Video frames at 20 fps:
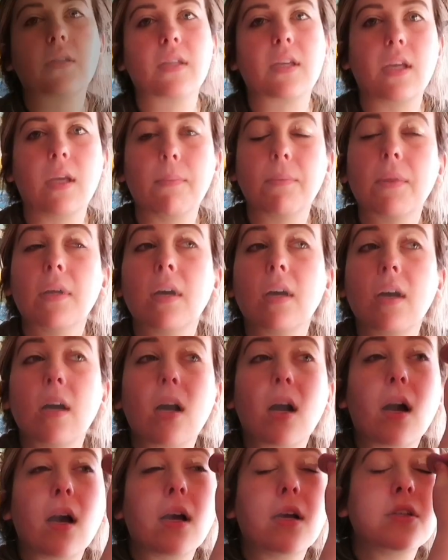to keep the
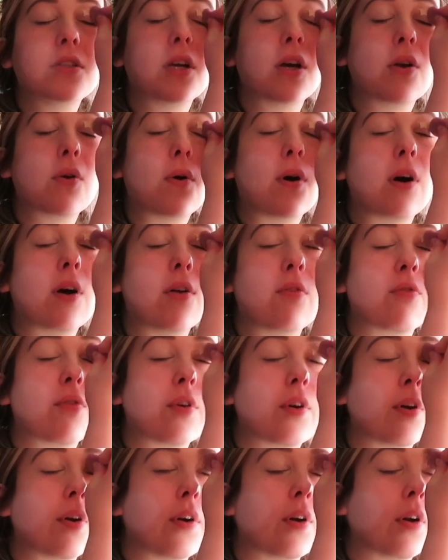eyeshadow on
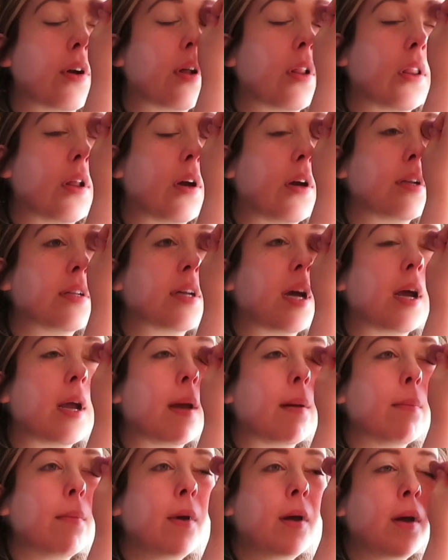for a long
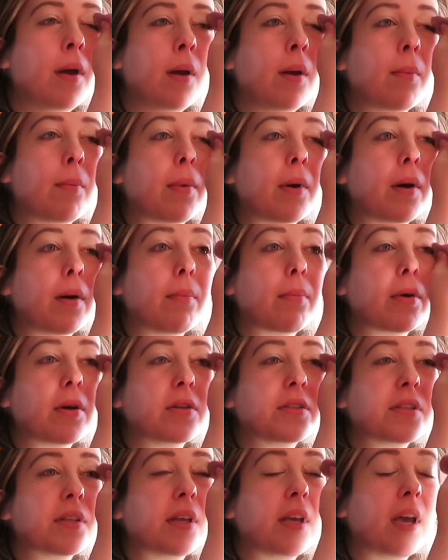time, but
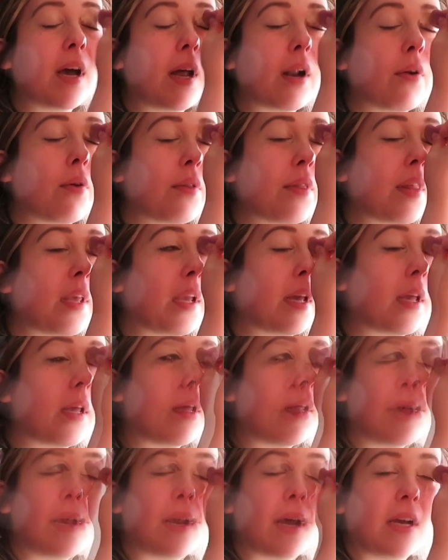personally I don't think
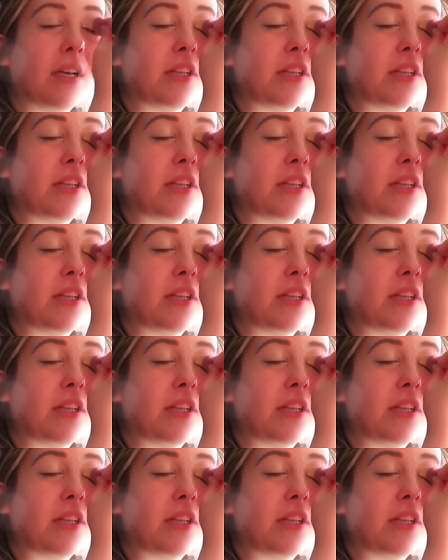it blends